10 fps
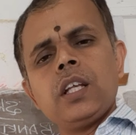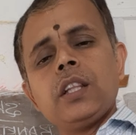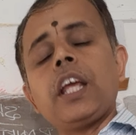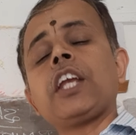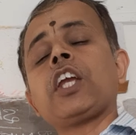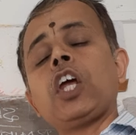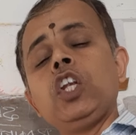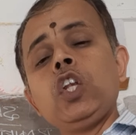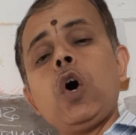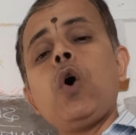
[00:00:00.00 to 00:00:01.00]
they
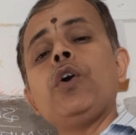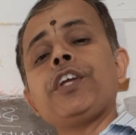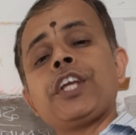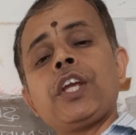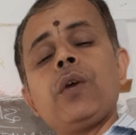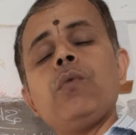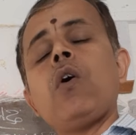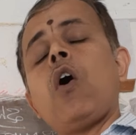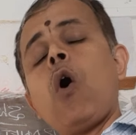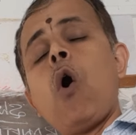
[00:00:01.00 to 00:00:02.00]
cannot give
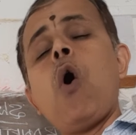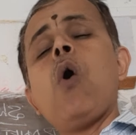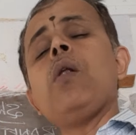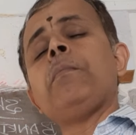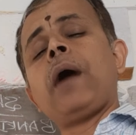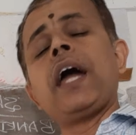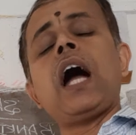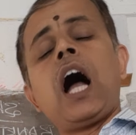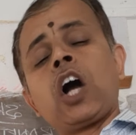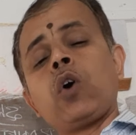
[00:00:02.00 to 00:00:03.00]
all my
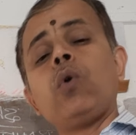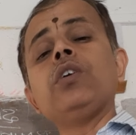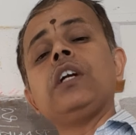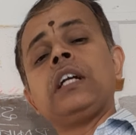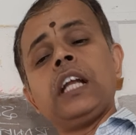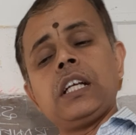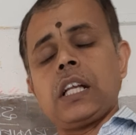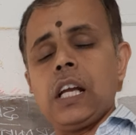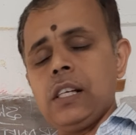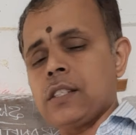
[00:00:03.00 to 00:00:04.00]
account
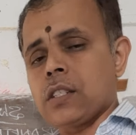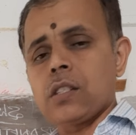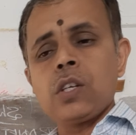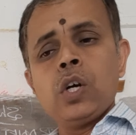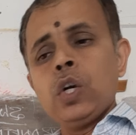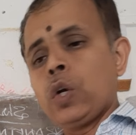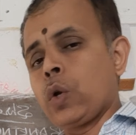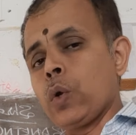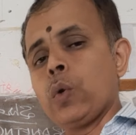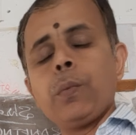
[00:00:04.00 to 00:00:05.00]
details
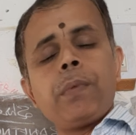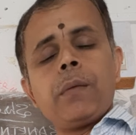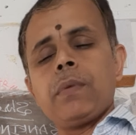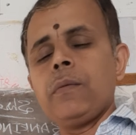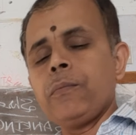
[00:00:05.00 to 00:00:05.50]
to you people.